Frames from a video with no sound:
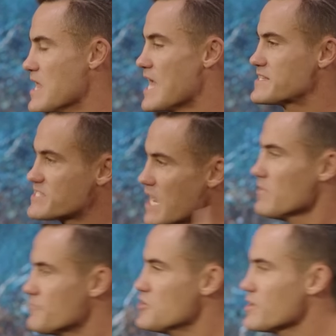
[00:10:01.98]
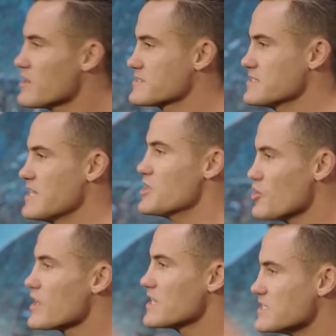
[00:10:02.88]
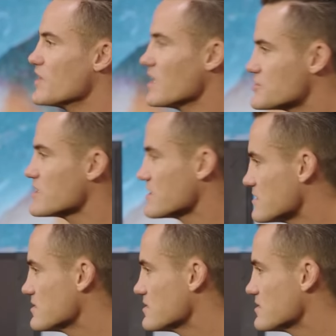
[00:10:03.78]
And some of you here today, you're in a dungeon.